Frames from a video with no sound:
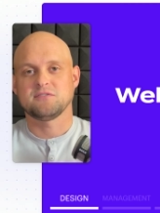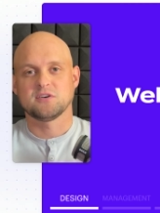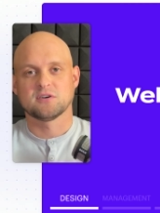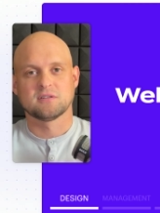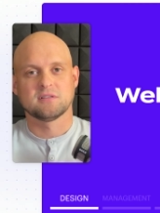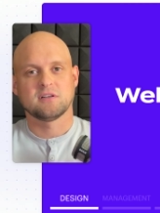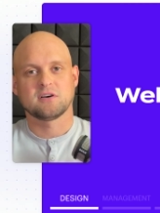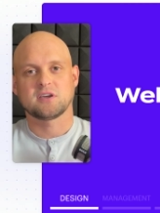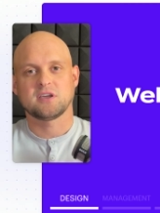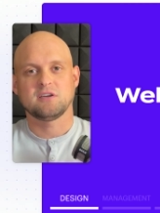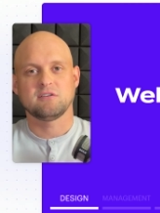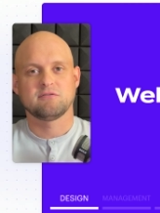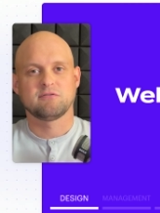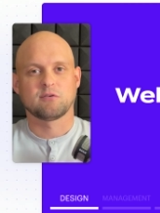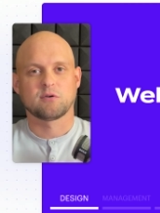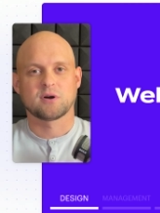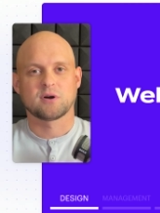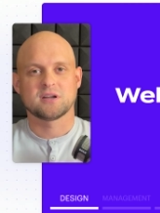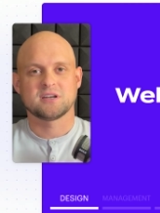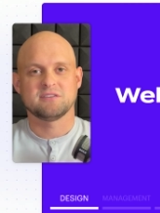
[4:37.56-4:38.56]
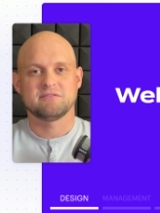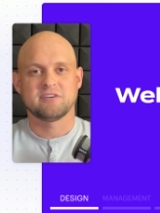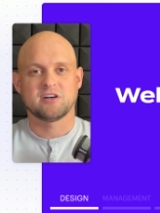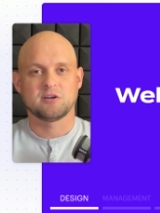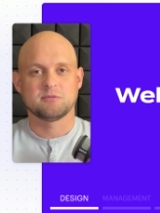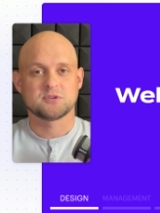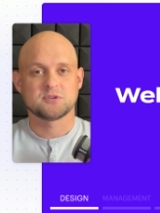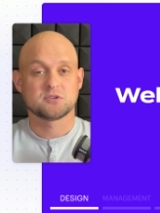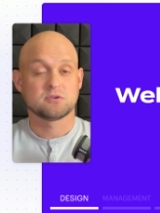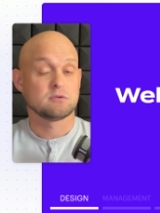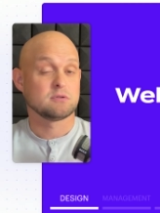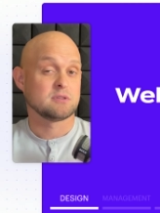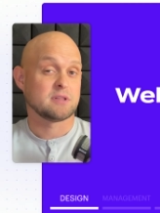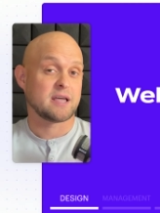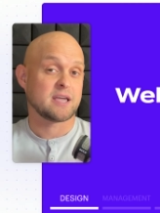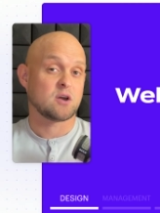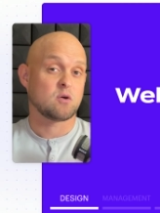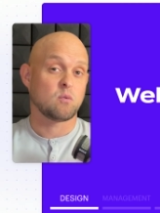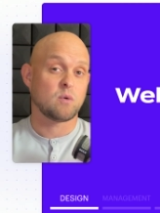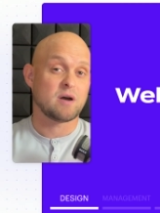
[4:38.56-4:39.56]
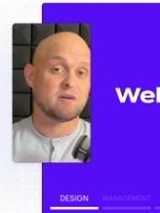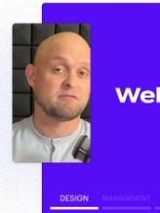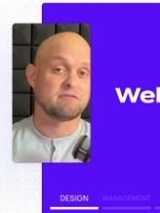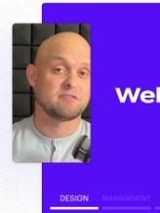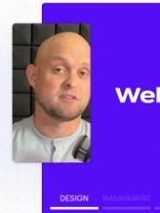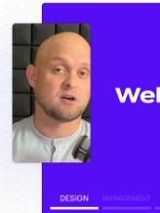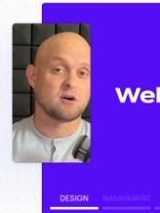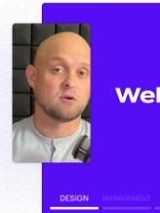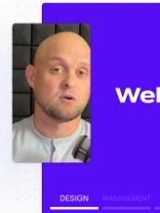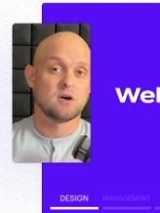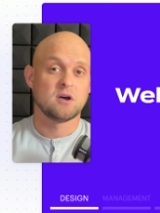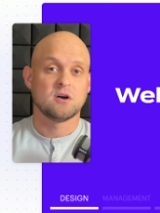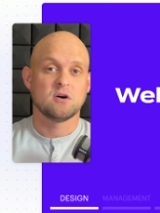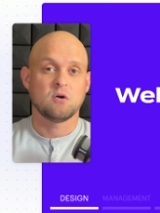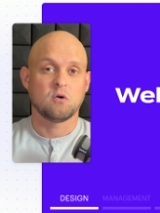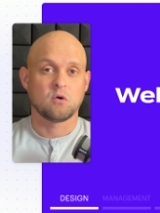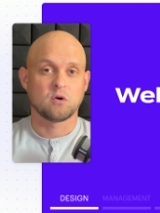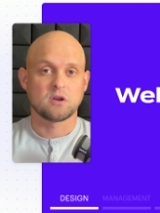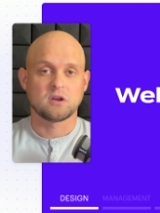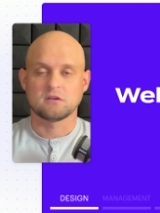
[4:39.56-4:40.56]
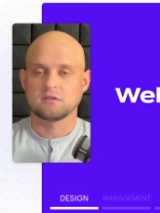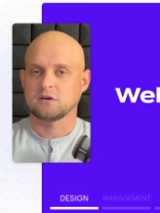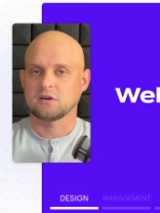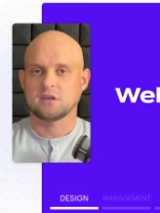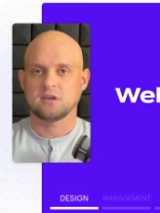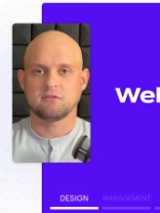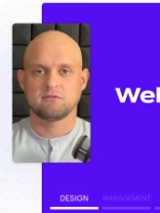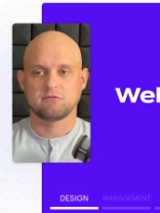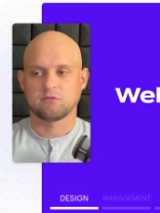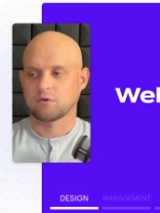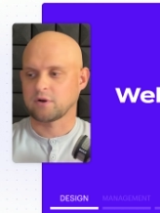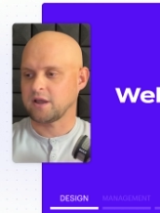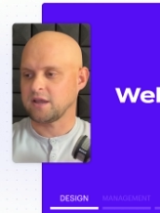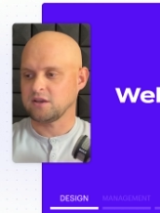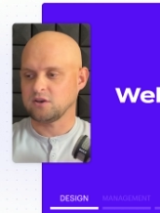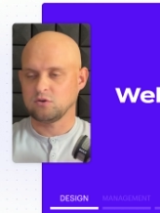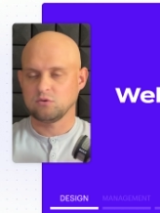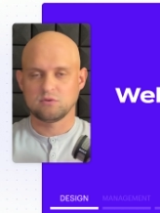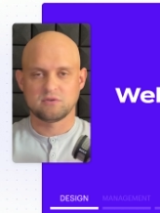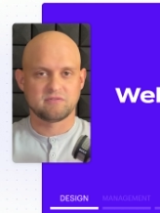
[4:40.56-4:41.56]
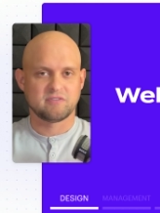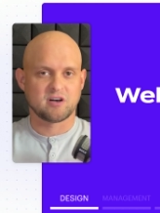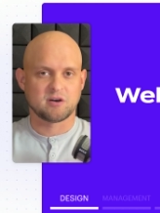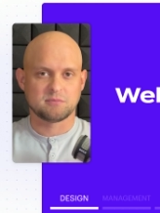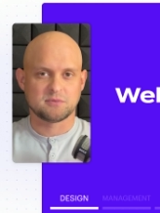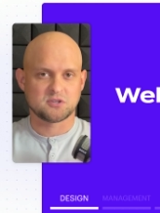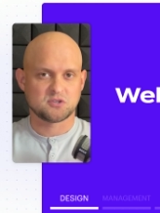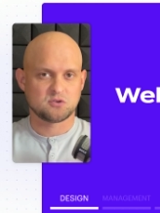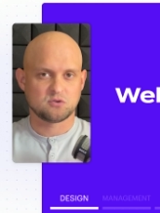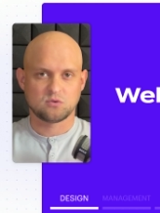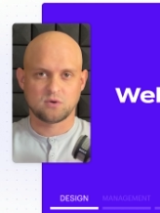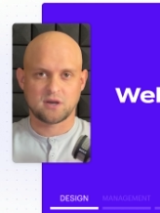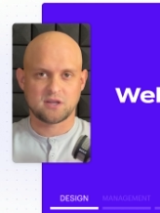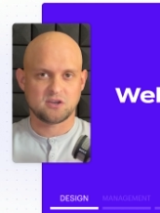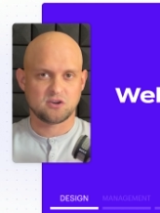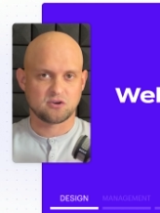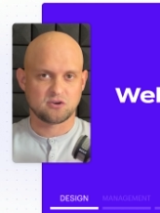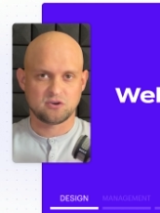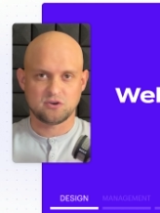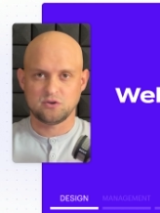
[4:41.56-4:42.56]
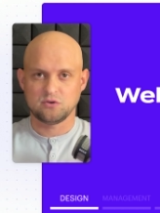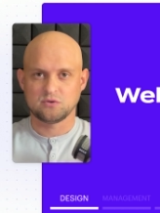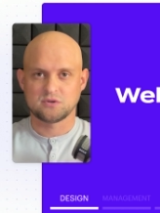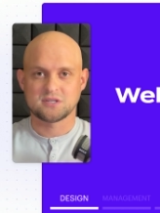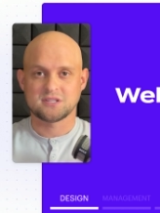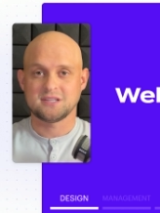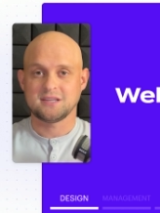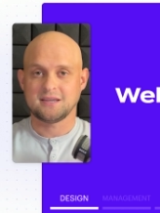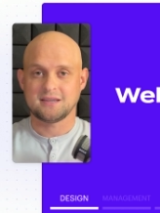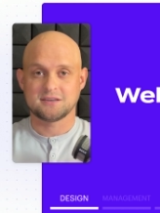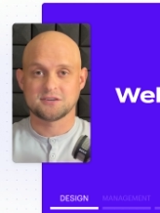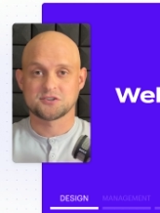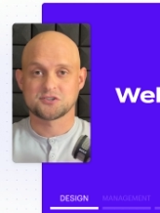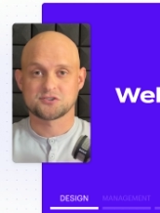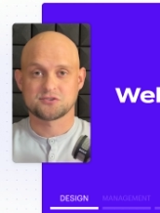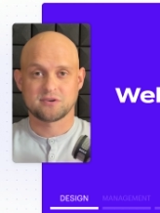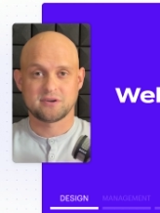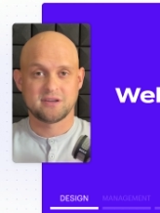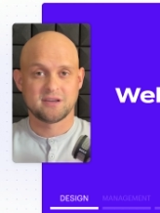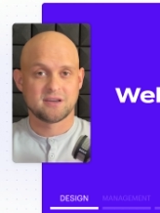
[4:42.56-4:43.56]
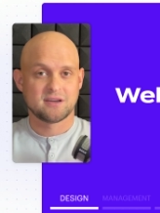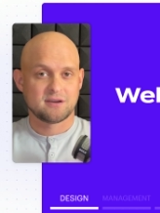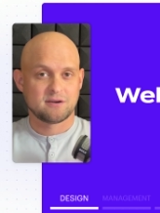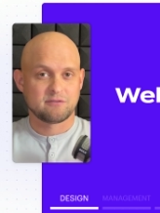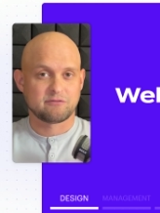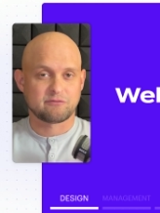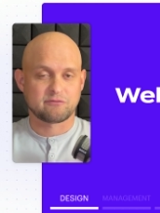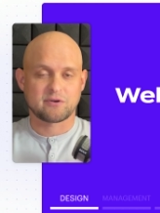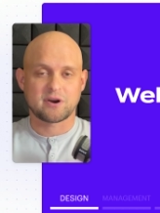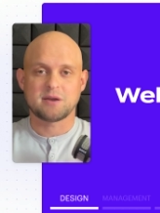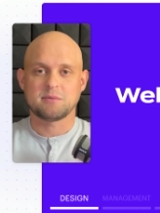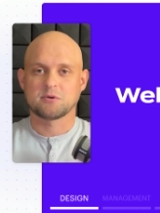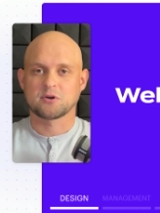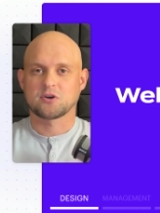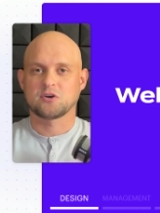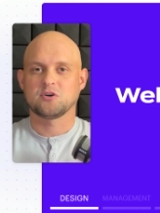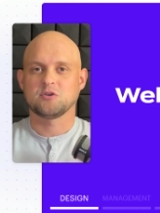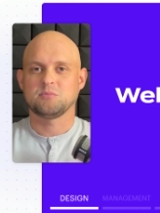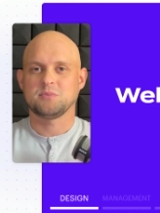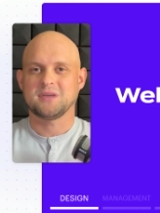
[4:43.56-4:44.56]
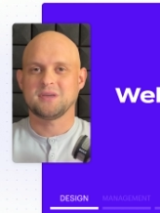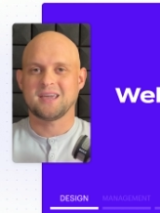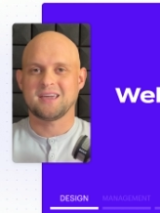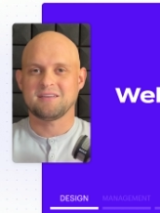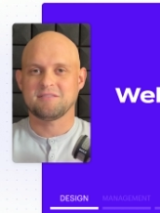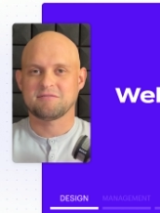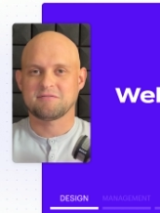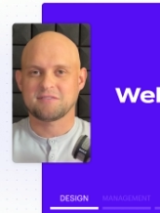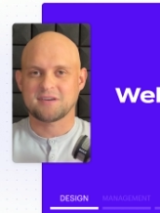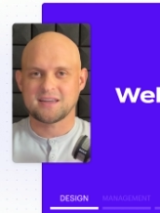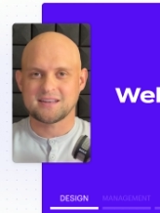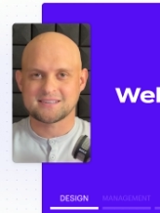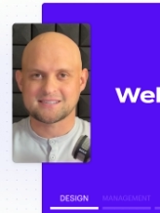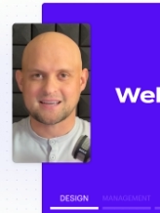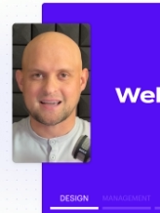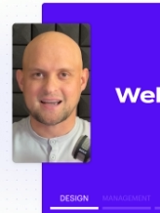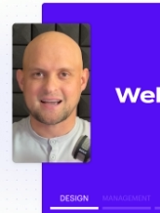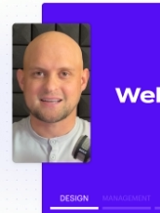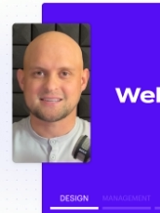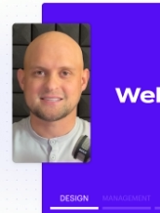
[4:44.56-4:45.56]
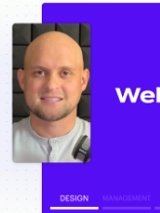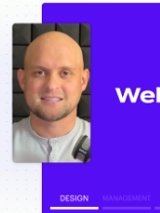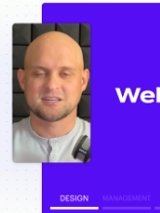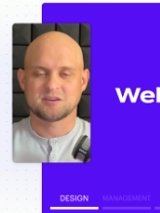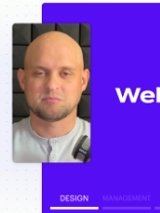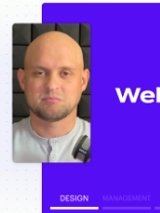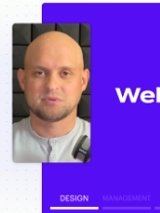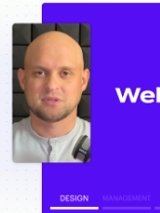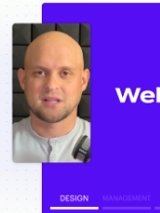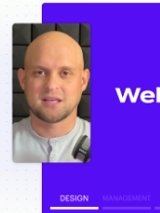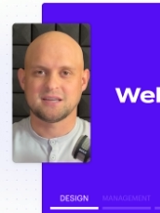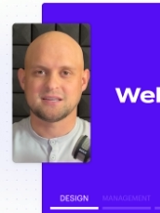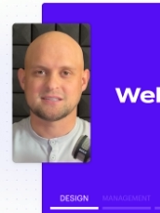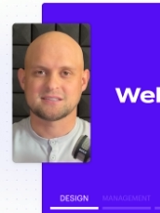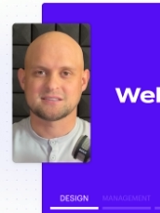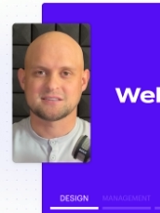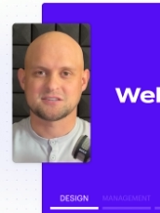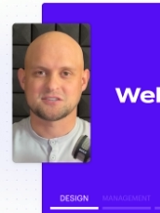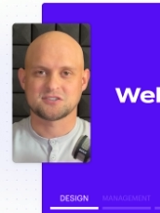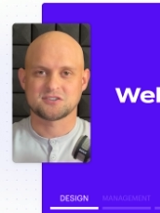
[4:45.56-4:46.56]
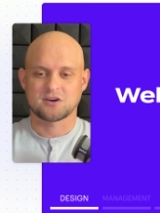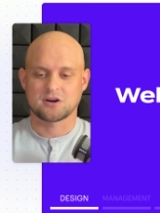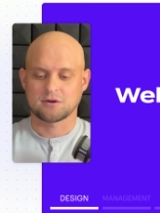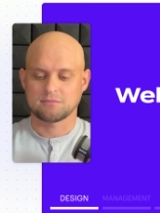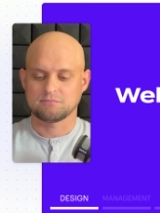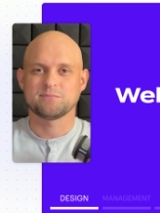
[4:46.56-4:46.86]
you're looking for a development tool like Webflow, or you're looking for a new development tool and you're new to the industry, Framer could be a fantastic place to start.